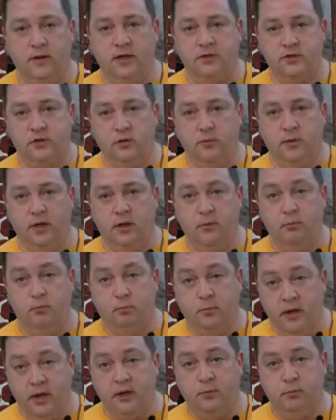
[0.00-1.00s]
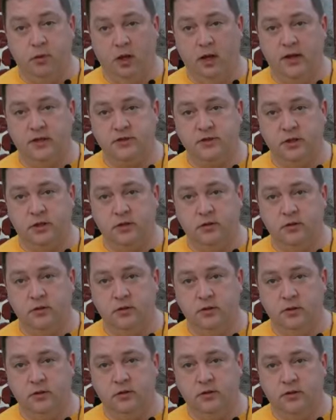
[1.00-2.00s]
that's going to be a big blessing
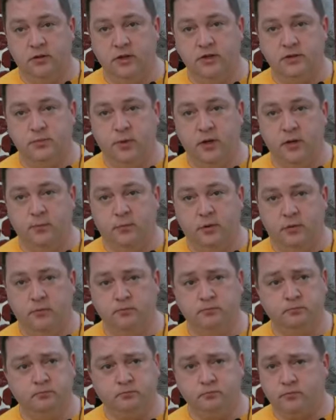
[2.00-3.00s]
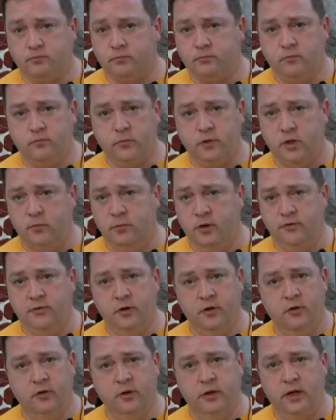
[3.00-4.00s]
to these people. But
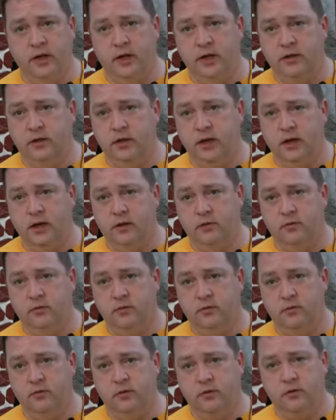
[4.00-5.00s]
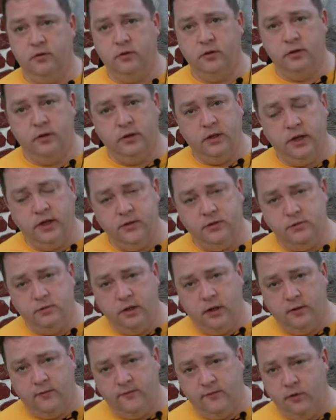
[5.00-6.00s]
they're going to need
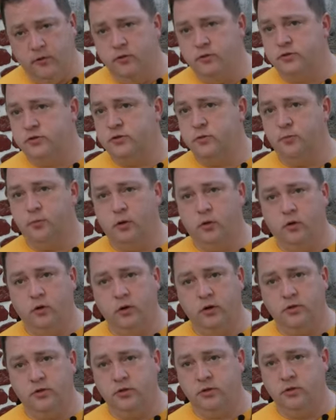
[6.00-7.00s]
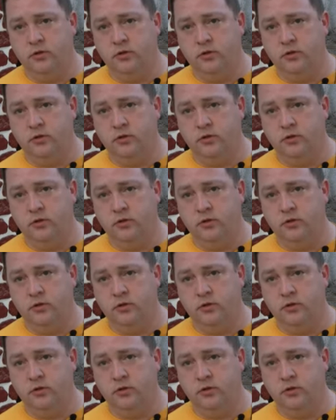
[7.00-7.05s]
food support.